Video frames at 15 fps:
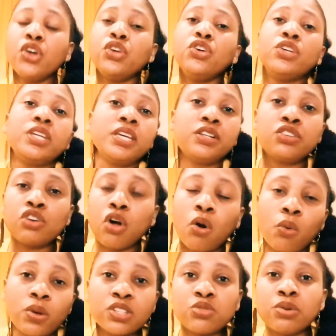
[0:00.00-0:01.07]
You need to
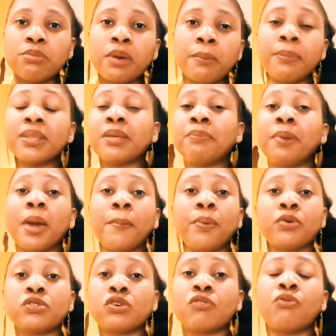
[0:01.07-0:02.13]
always remember the
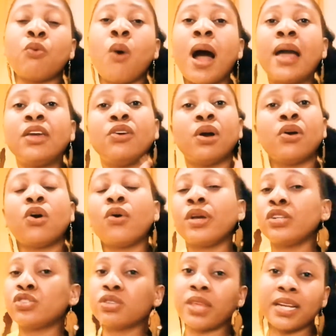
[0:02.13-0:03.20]
purpose of why you're
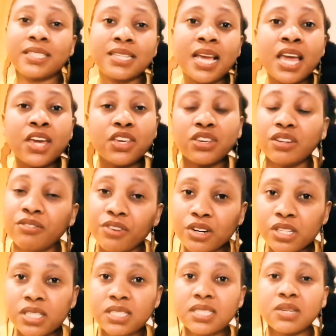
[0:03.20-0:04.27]
going to that
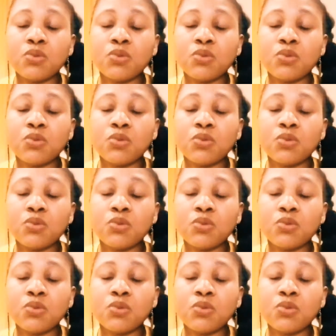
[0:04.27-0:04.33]
university,